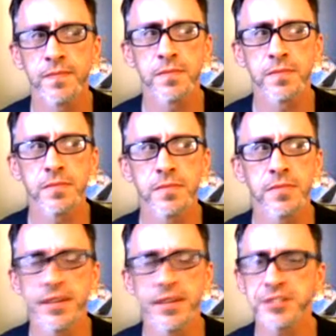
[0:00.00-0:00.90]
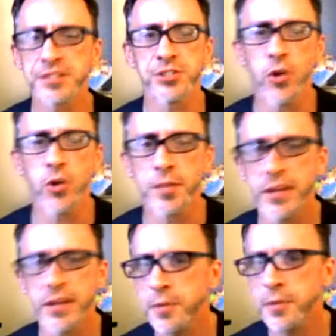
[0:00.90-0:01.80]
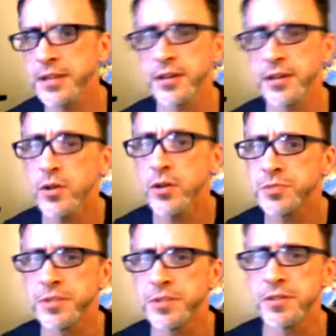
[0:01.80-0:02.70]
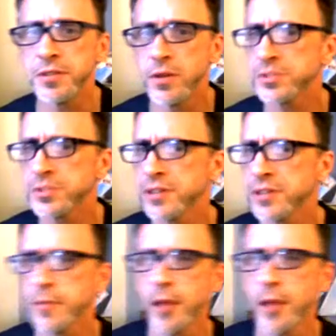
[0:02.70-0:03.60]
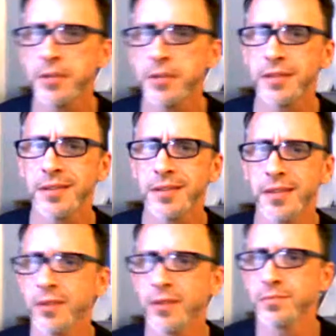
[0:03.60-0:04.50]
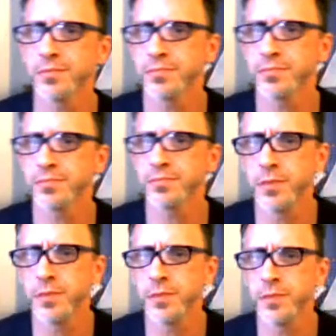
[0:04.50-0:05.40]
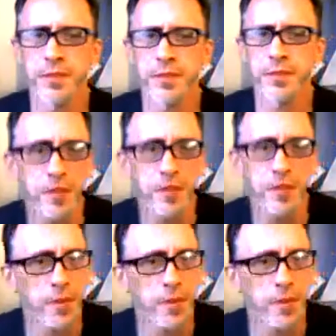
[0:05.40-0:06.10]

that doesn't know me. And everybody that knows me knows enough about me that, like, they don't probably want to fucking hear it anyway.